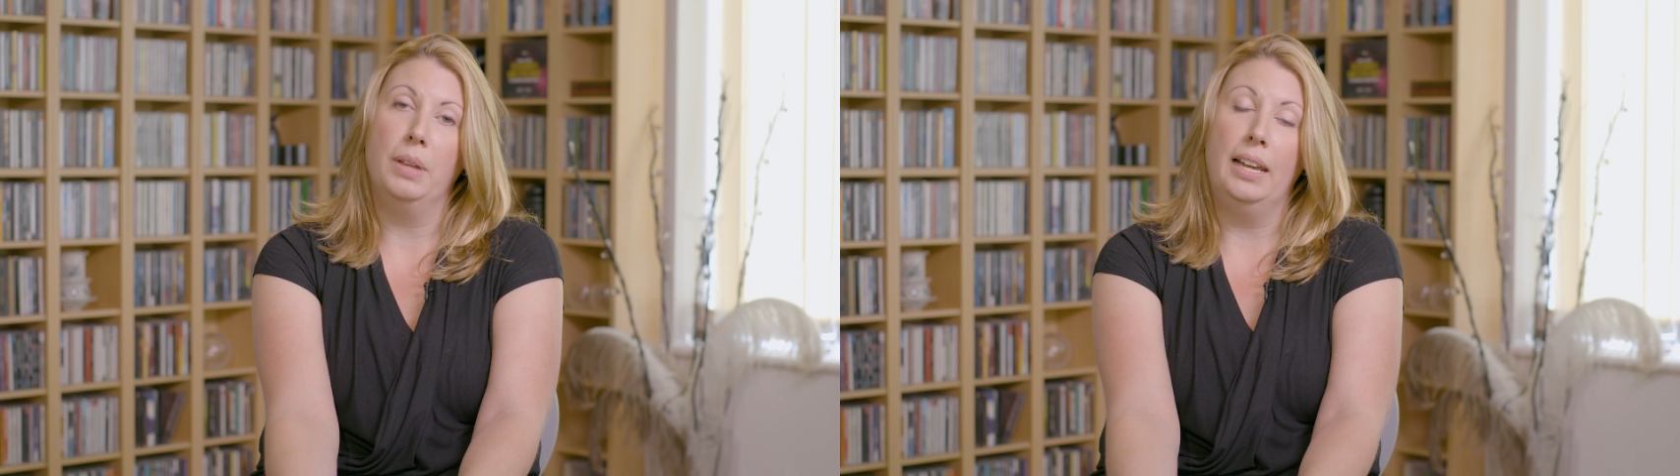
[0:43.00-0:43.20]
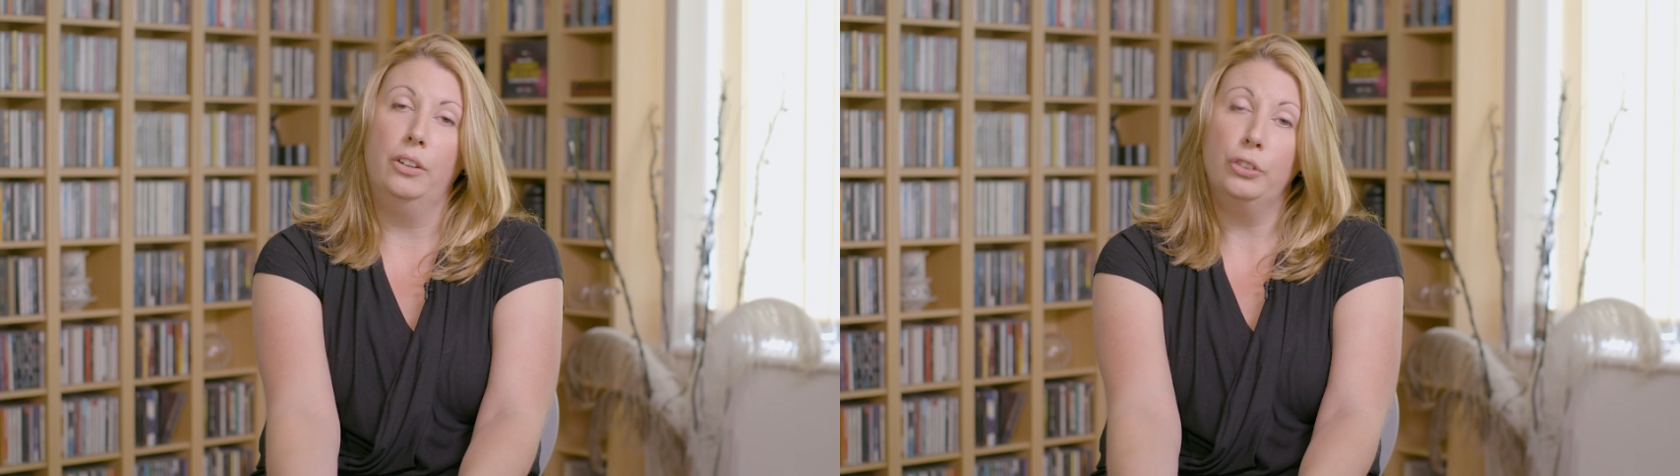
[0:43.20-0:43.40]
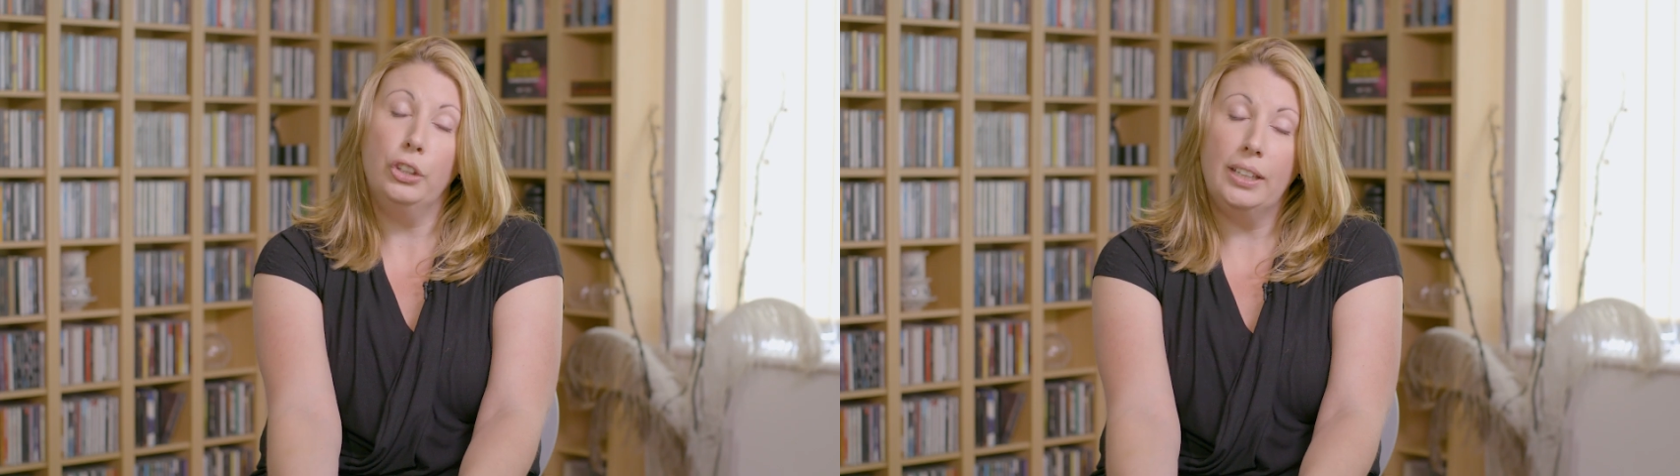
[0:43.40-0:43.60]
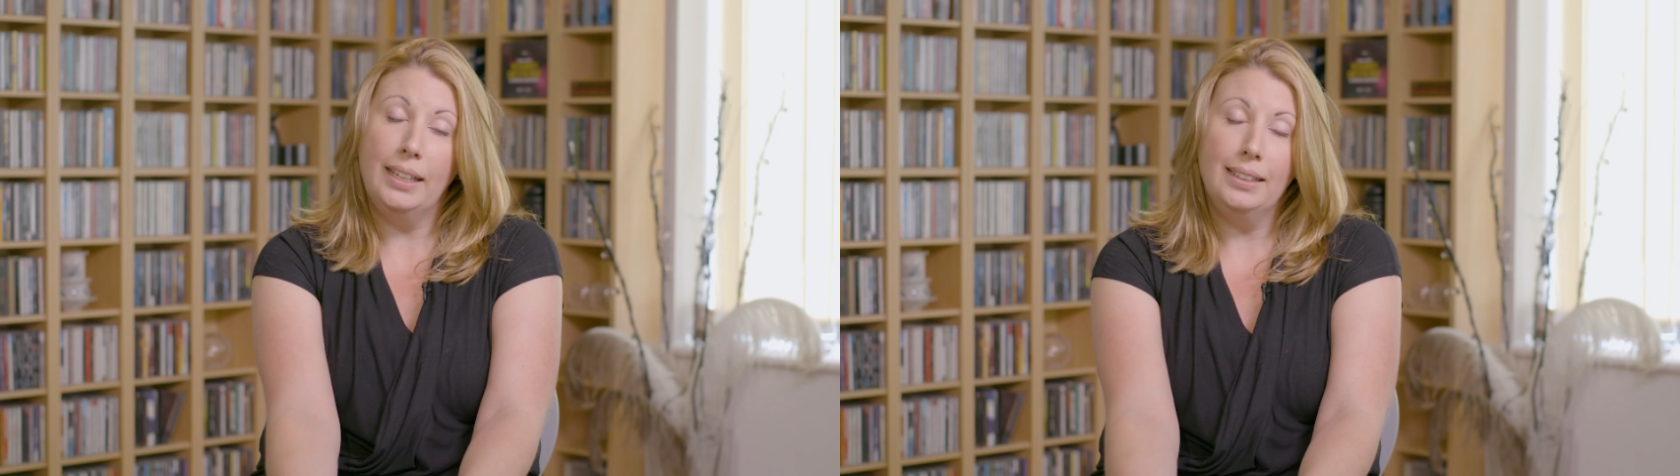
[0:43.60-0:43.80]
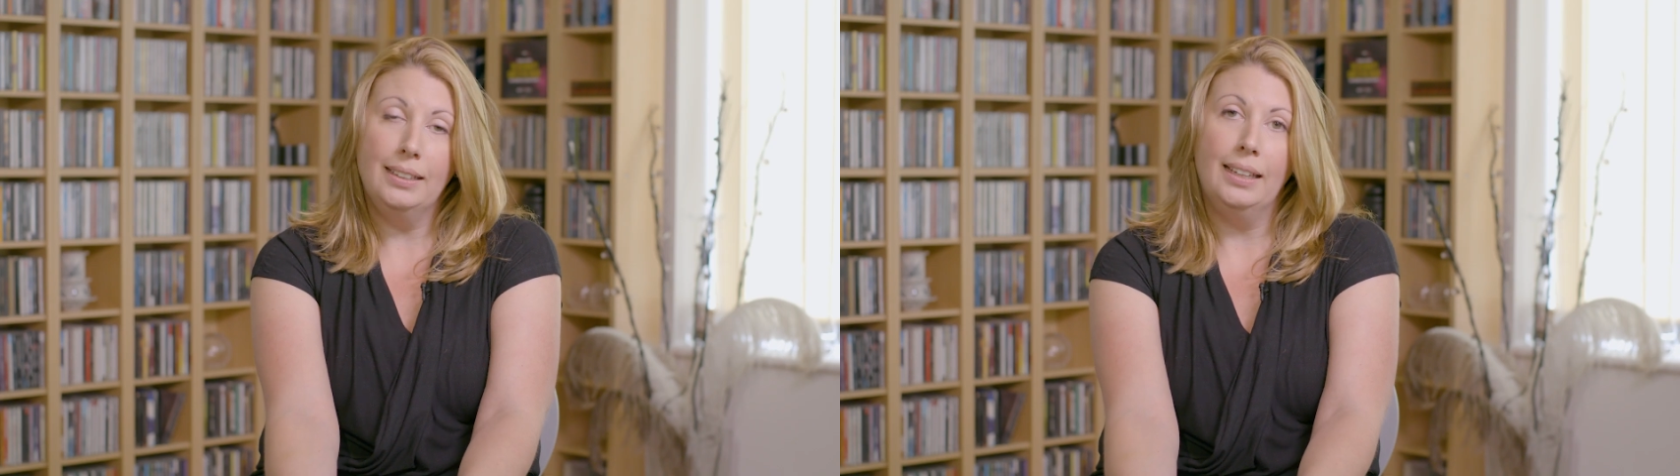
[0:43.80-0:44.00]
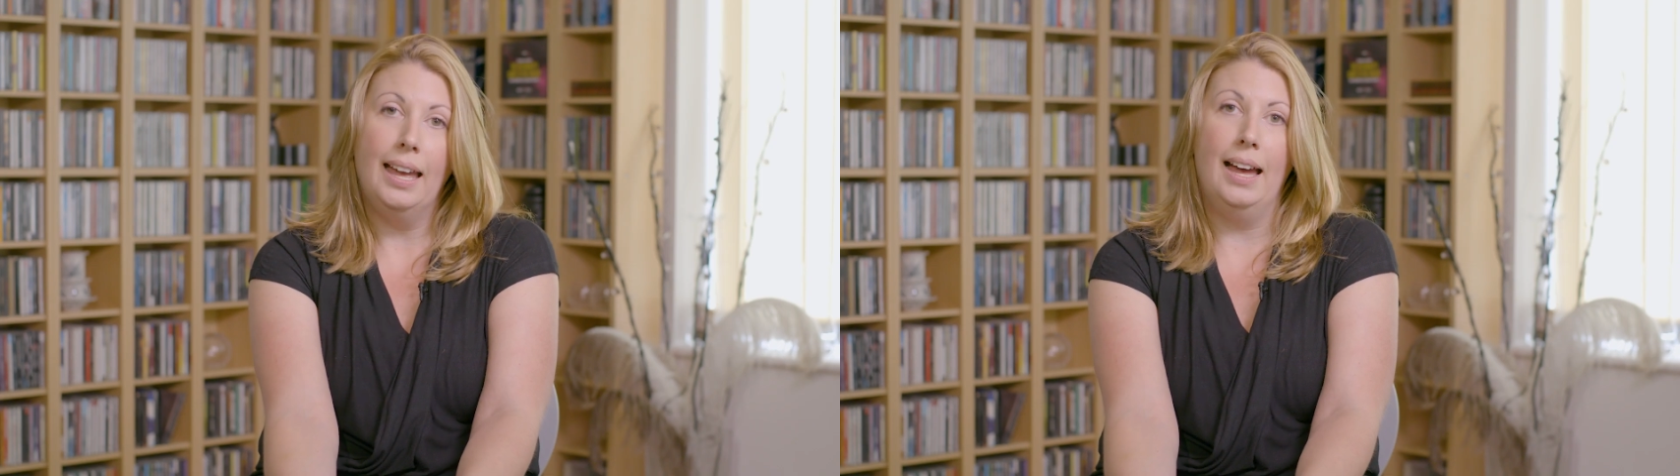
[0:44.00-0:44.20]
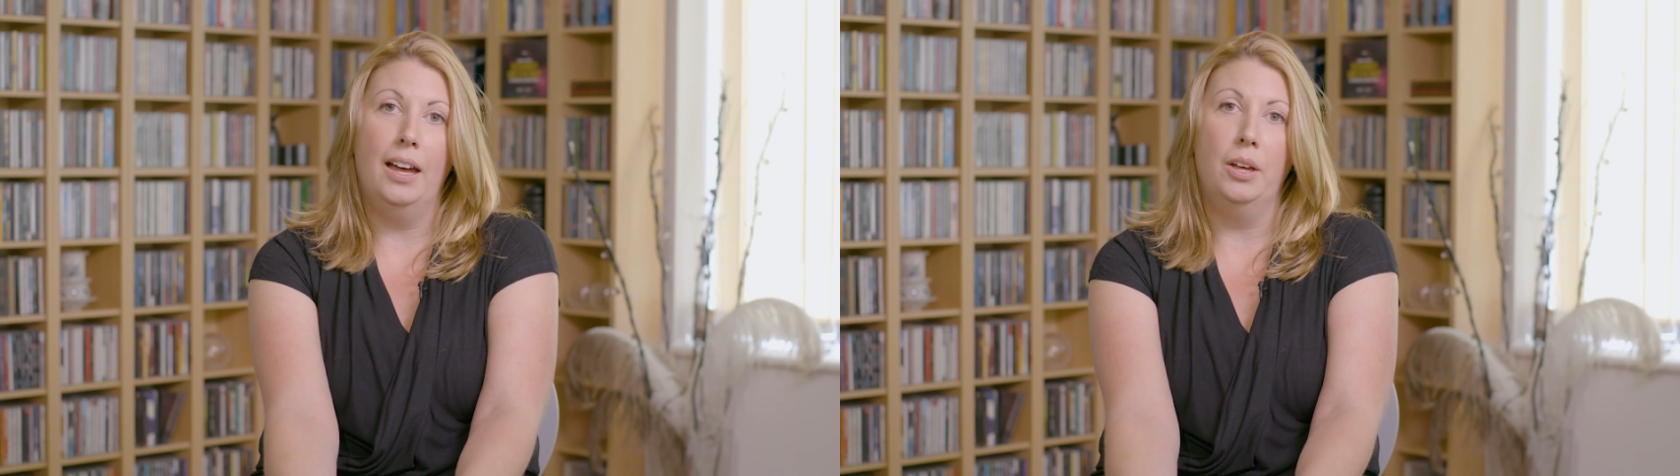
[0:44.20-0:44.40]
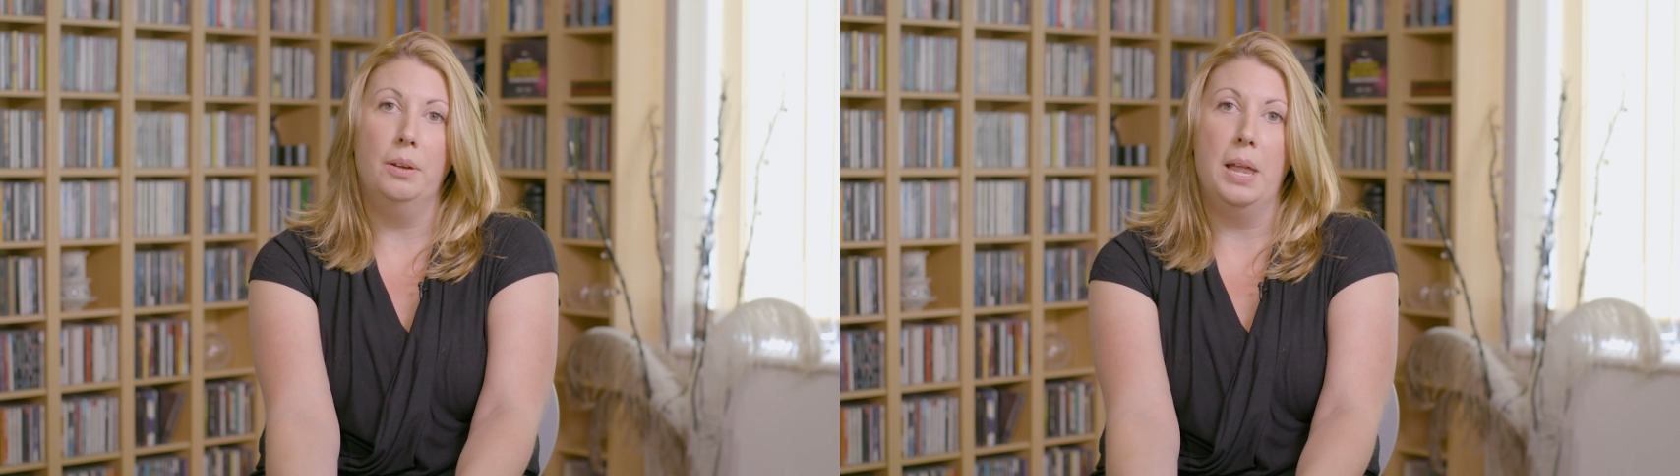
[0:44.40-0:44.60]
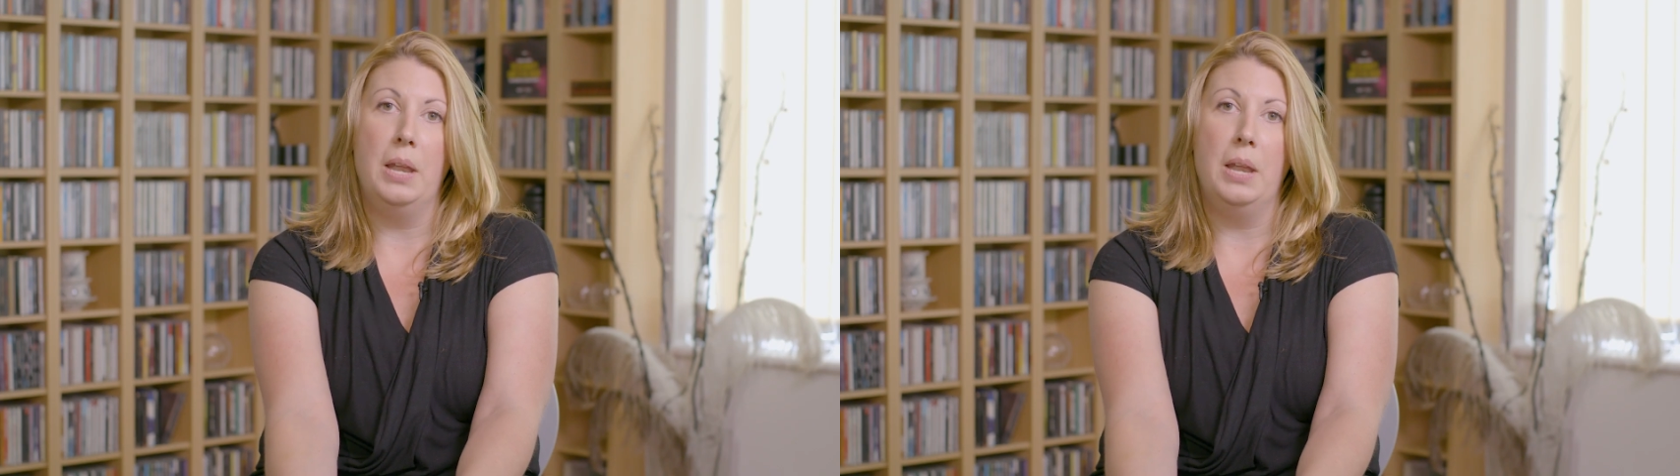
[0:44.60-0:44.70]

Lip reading: I love cooking, I